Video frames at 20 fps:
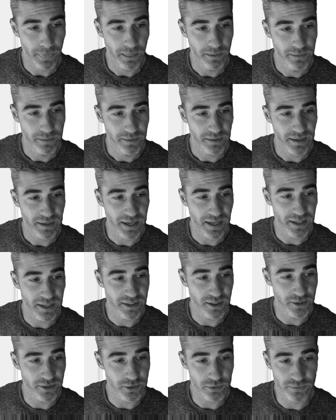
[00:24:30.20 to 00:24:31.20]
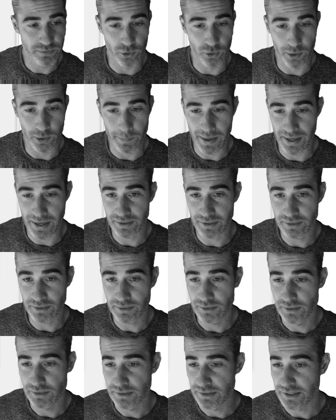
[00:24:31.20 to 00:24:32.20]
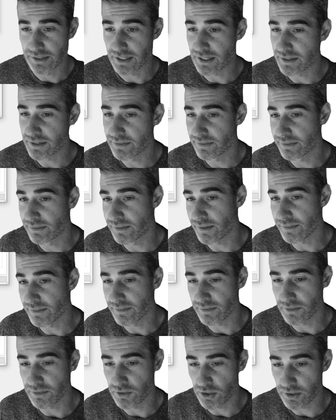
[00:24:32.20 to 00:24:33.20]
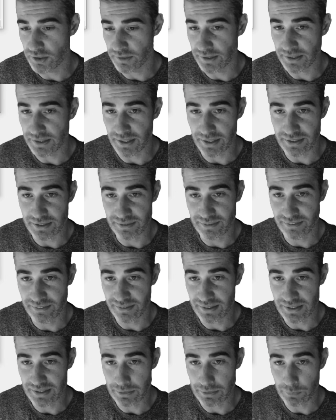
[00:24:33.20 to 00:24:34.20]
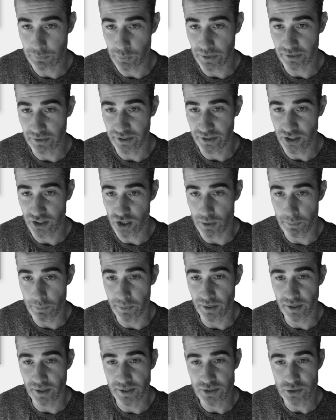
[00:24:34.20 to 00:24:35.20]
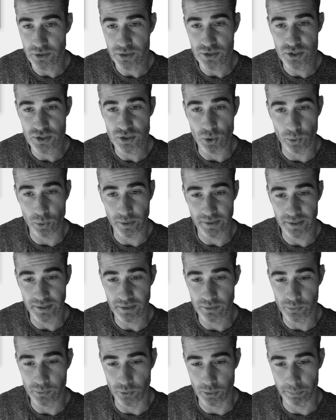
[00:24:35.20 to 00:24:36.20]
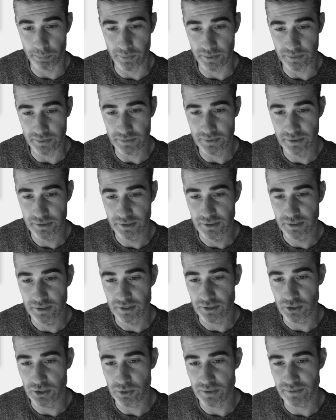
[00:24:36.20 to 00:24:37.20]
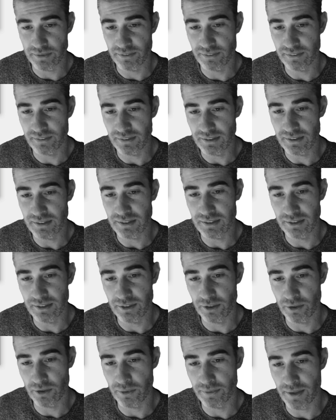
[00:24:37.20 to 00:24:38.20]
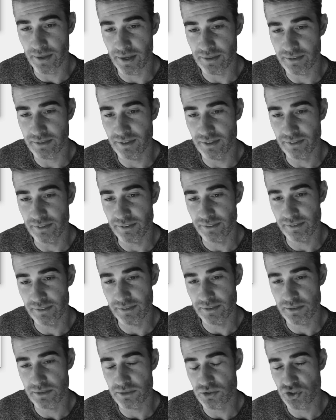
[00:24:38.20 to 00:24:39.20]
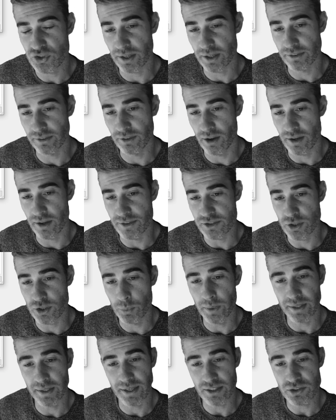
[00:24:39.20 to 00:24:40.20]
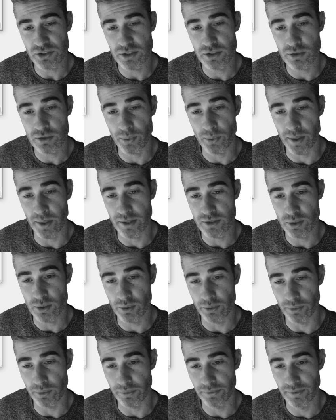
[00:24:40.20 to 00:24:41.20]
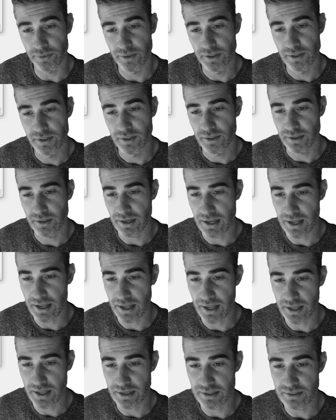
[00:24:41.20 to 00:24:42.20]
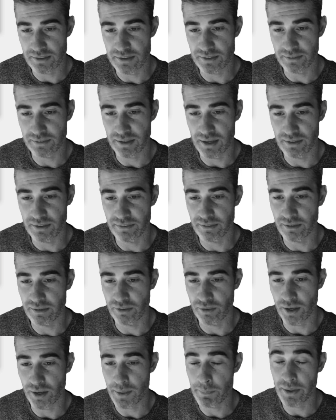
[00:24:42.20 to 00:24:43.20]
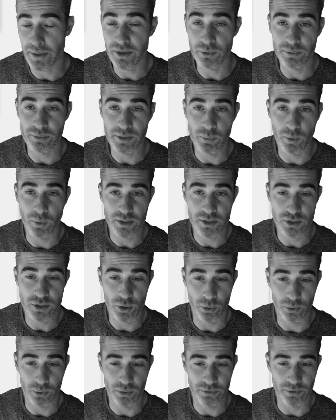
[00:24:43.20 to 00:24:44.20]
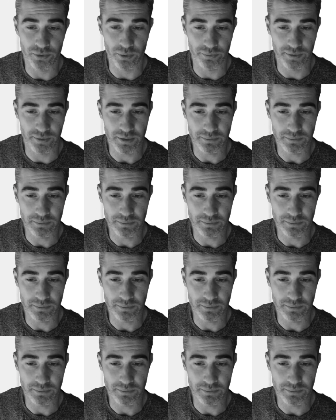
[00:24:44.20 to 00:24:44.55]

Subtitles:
And under formatting, it doesn't look like I can see it anywhere here, but under sorting and grouping, you can see here that this isn't checked on. So we can actually do grand totals. And in this case here, I might only want totals only,